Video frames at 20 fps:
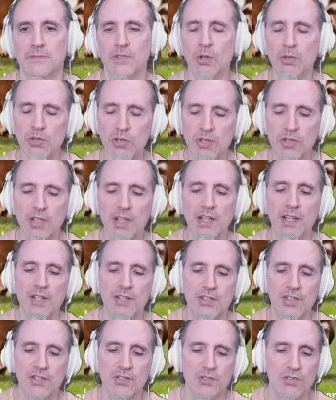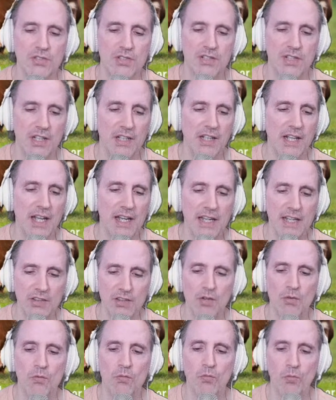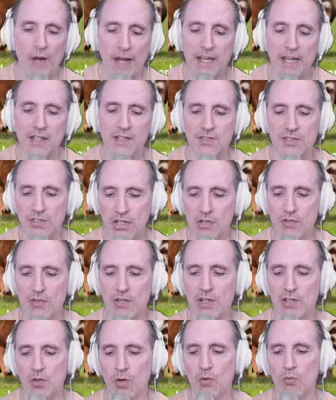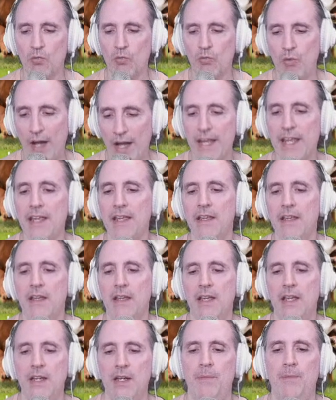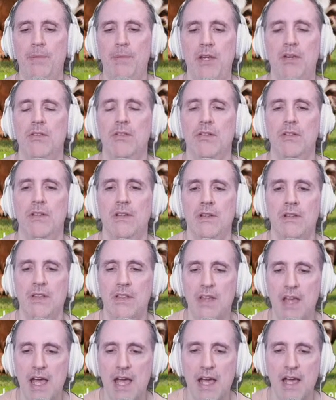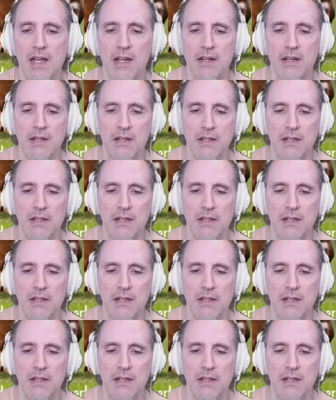Don't you think it's interesting that in the Rays series already it appeared that